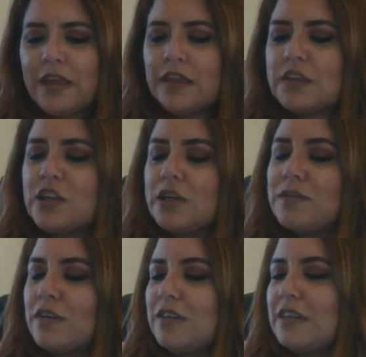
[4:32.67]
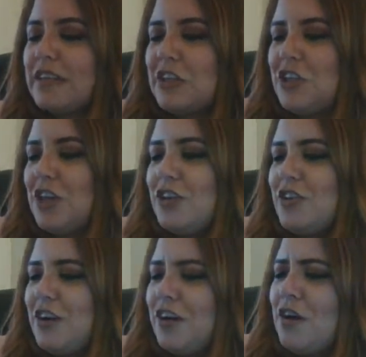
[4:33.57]
The chimps all did a
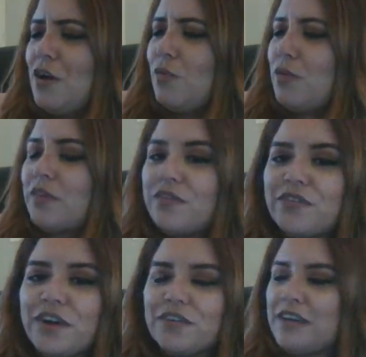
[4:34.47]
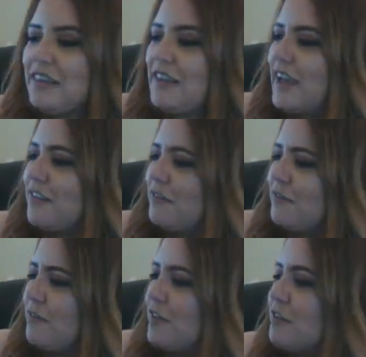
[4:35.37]
cha-cha with a very Latin
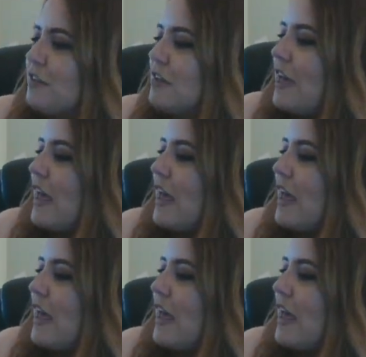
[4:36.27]
feel,